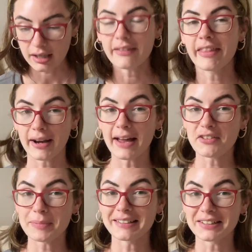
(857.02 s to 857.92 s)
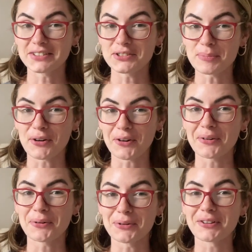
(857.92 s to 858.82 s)
that'll have to be done tomorrow,
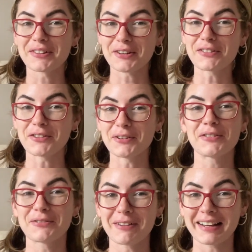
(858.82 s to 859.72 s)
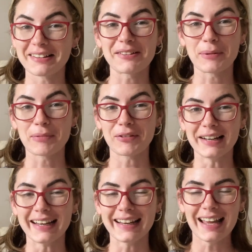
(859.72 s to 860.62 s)
or just as soon as the rain stops,
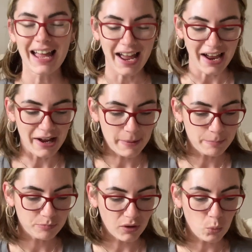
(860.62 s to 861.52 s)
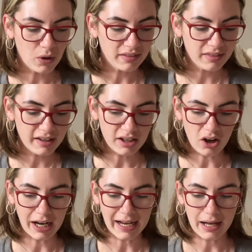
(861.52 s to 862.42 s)
really. One thing
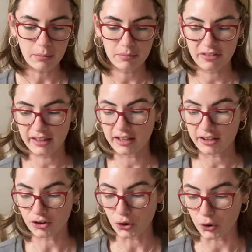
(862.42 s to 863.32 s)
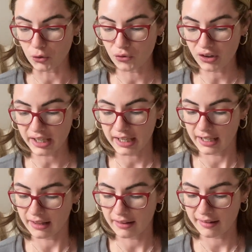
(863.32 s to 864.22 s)
I am thinking of
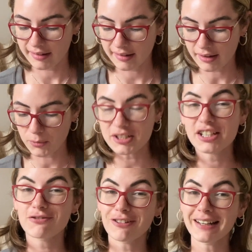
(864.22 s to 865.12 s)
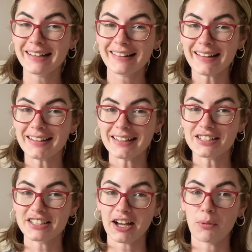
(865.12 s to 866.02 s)
is, which is really sad
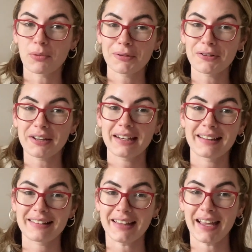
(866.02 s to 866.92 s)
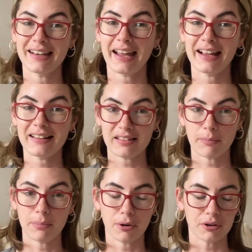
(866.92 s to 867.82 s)
actually, I was looking into getting a sub
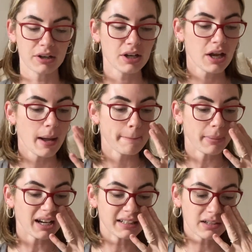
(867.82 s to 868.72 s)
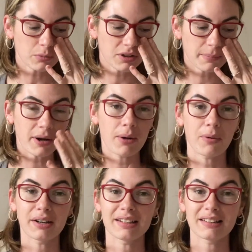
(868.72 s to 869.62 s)
pod, but I didn't want to buy
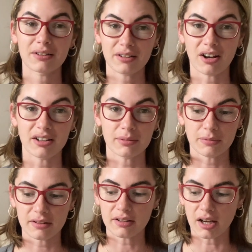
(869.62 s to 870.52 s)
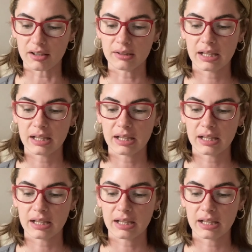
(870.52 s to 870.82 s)
one until the garden was done.